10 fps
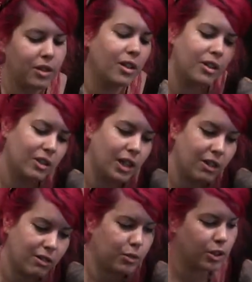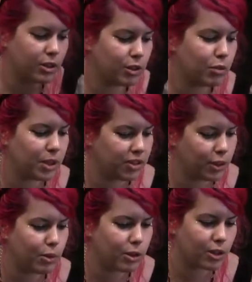her, oh, we're going to
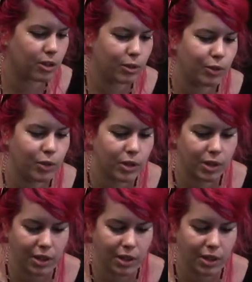Mexico, we're gonna look for